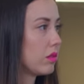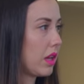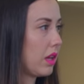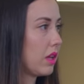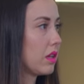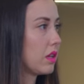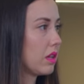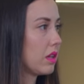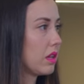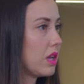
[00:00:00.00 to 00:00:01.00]
Right. So.
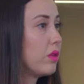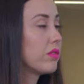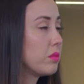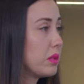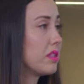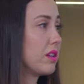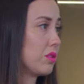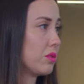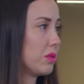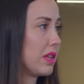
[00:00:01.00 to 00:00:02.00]
And you have to be
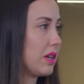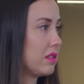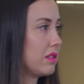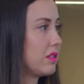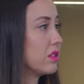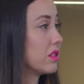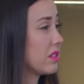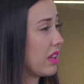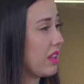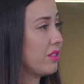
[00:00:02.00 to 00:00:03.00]
intentional with that decision
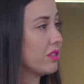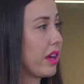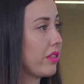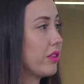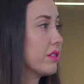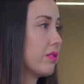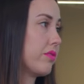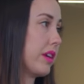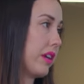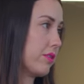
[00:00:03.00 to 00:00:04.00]
because, mm-hmm. like you said, there's a
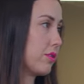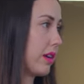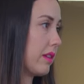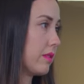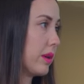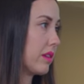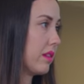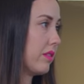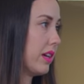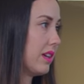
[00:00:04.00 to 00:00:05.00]
financial aspect
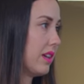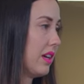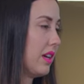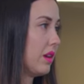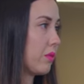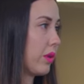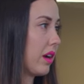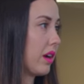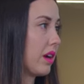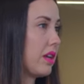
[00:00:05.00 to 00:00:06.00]
of it. Yeah.
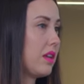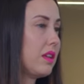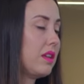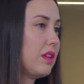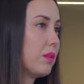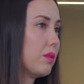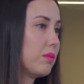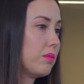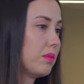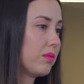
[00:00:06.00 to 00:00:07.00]
Where, you
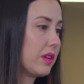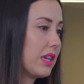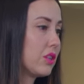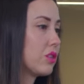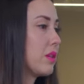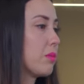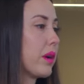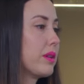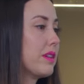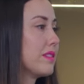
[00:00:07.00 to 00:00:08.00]
know, financially, it
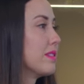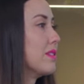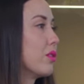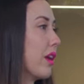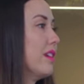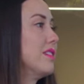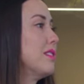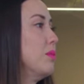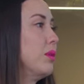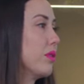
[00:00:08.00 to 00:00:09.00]
probably isn't great
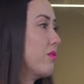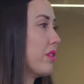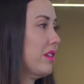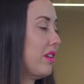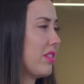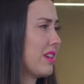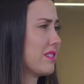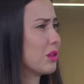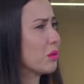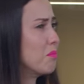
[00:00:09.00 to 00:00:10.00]
to be refunding
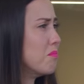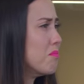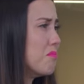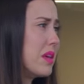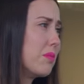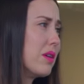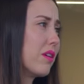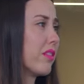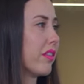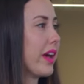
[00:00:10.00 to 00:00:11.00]
things that are maybe
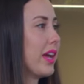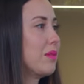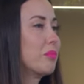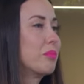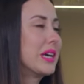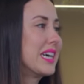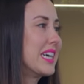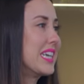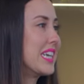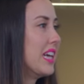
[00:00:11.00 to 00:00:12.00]
on the yeah. line,
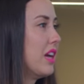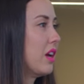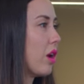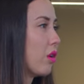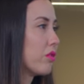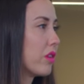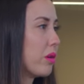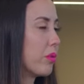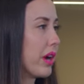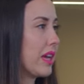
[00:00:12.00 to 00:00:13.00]
but
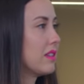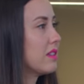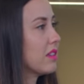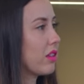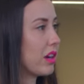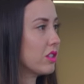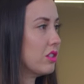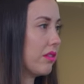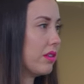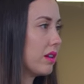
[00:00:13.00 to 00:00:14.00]
overall brand and the
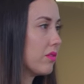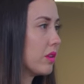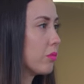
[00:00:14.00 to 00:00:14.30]
longevity of mm-hmm.